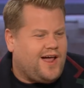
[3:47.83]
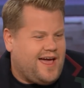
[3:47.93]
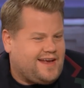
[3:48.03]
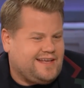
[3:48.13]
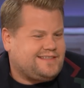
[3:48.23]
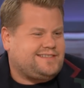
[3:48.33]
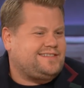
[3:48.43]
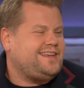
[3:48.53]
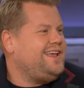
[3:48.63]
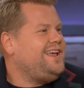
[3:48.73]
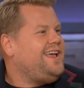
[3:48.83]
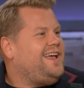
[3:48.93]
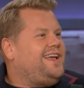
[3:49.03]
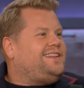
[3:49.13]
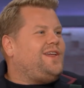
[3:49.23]
like, it's,
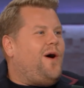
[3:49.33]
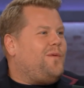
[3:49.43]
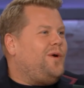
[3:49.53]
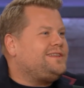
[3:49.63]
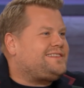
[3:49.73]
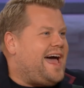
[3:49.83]
no one wants